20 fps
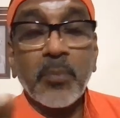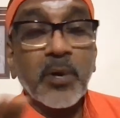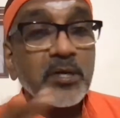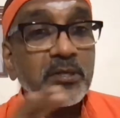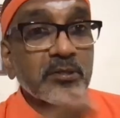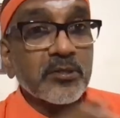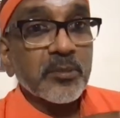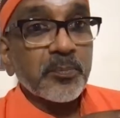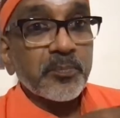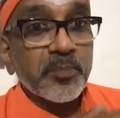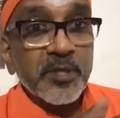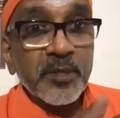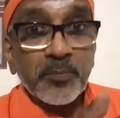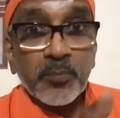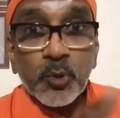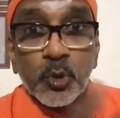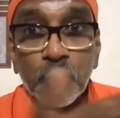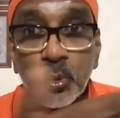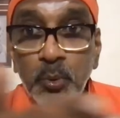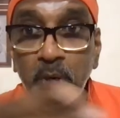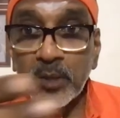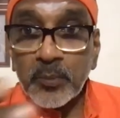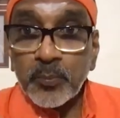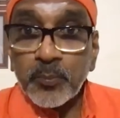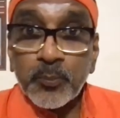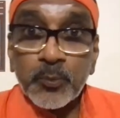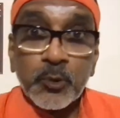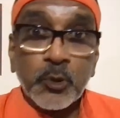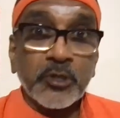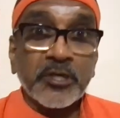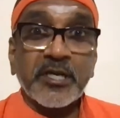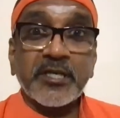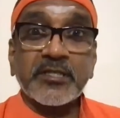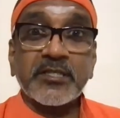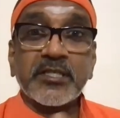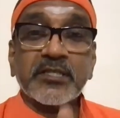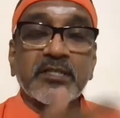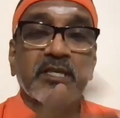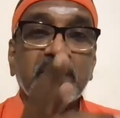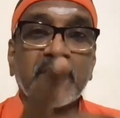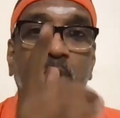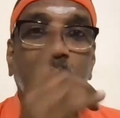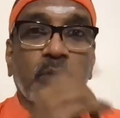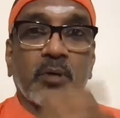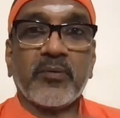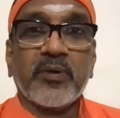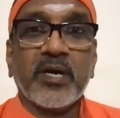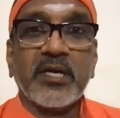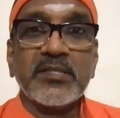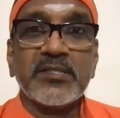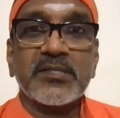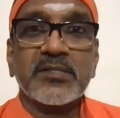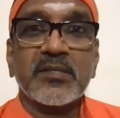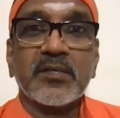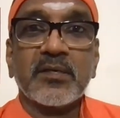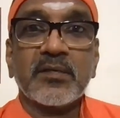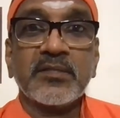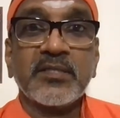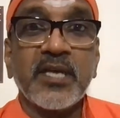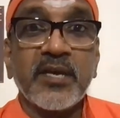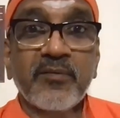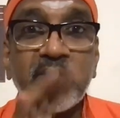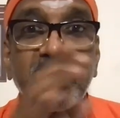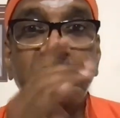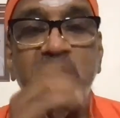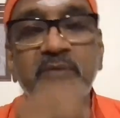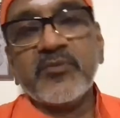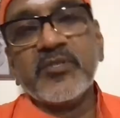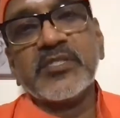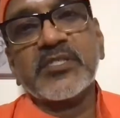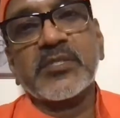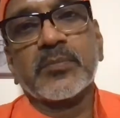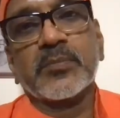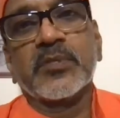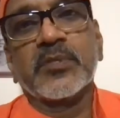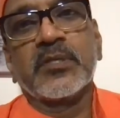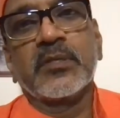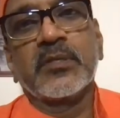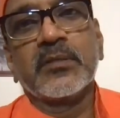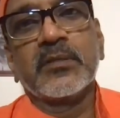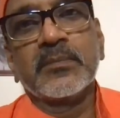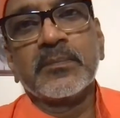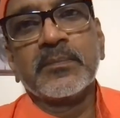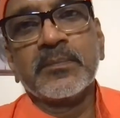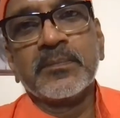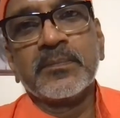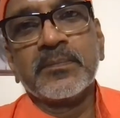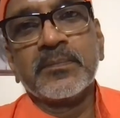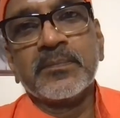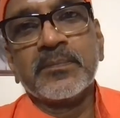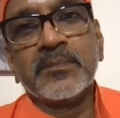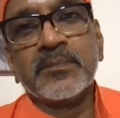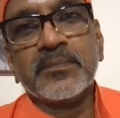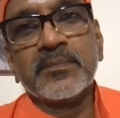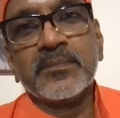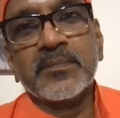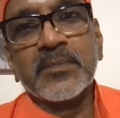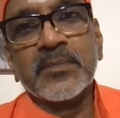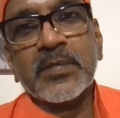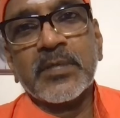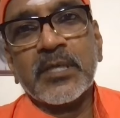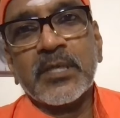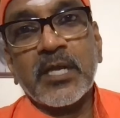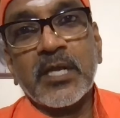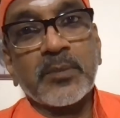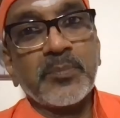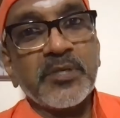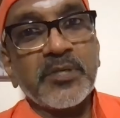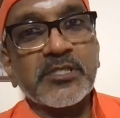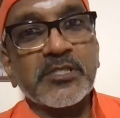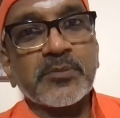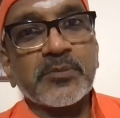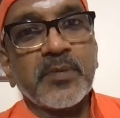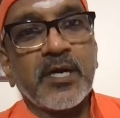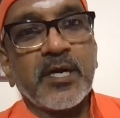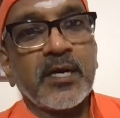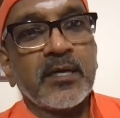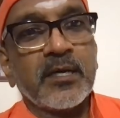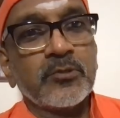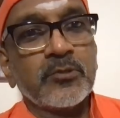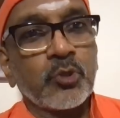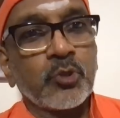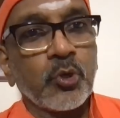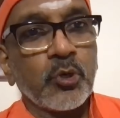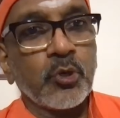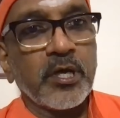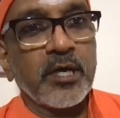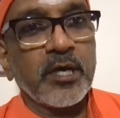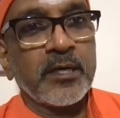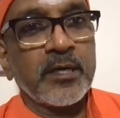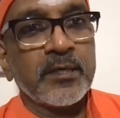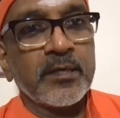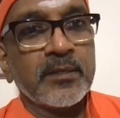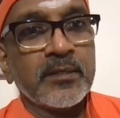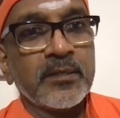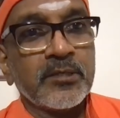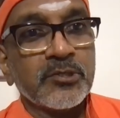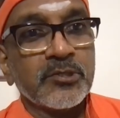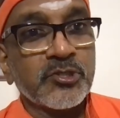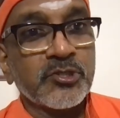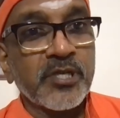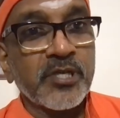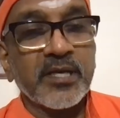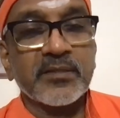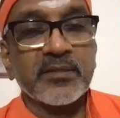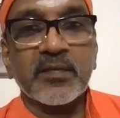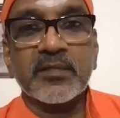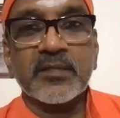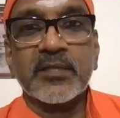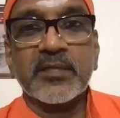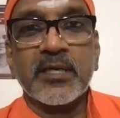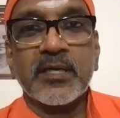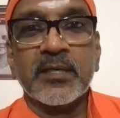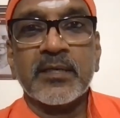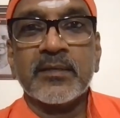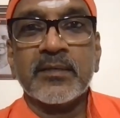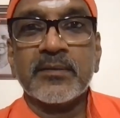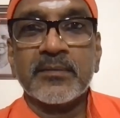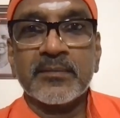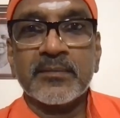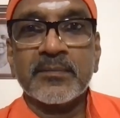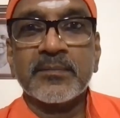but the people who were protecting the Kauravas, they were invincible. Like Bhishma, Drona, Jayadratha,